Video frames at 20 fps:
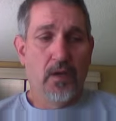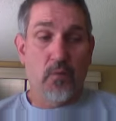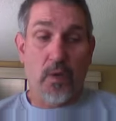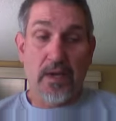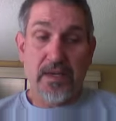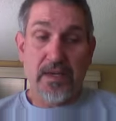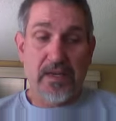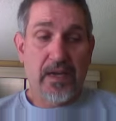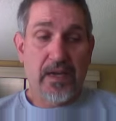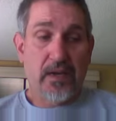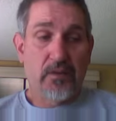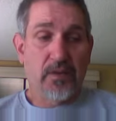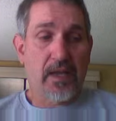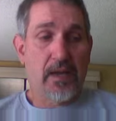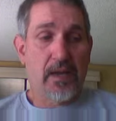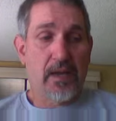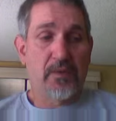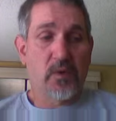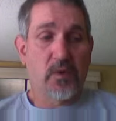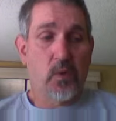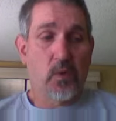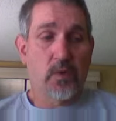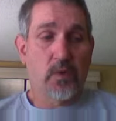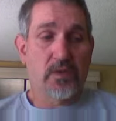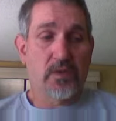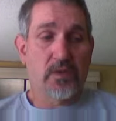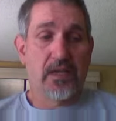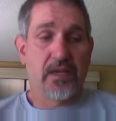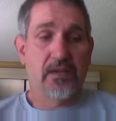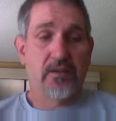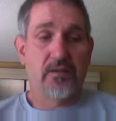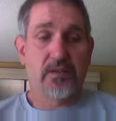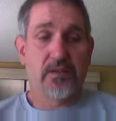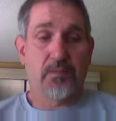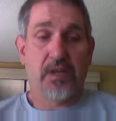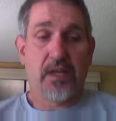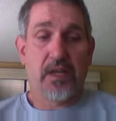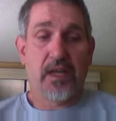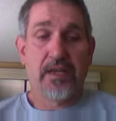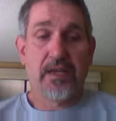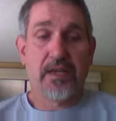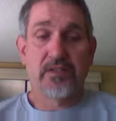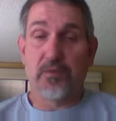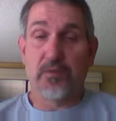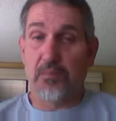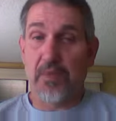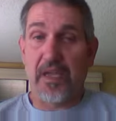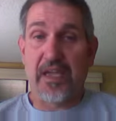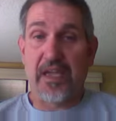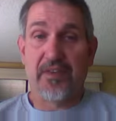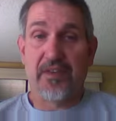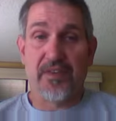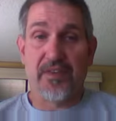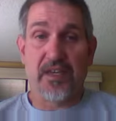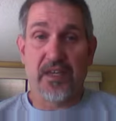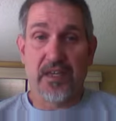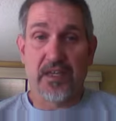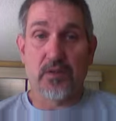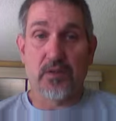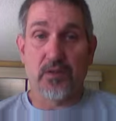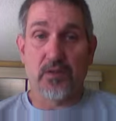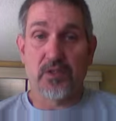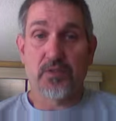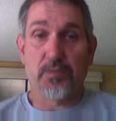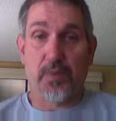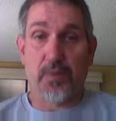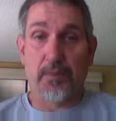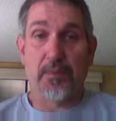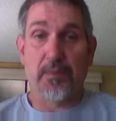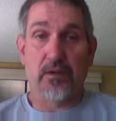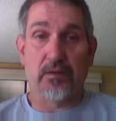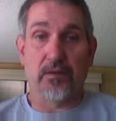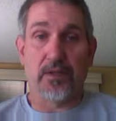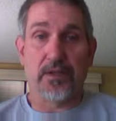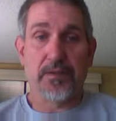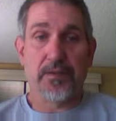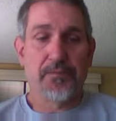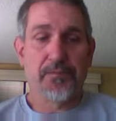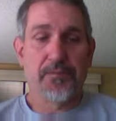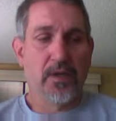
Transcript: Right now, the Common Core standards apply to math and English primarily.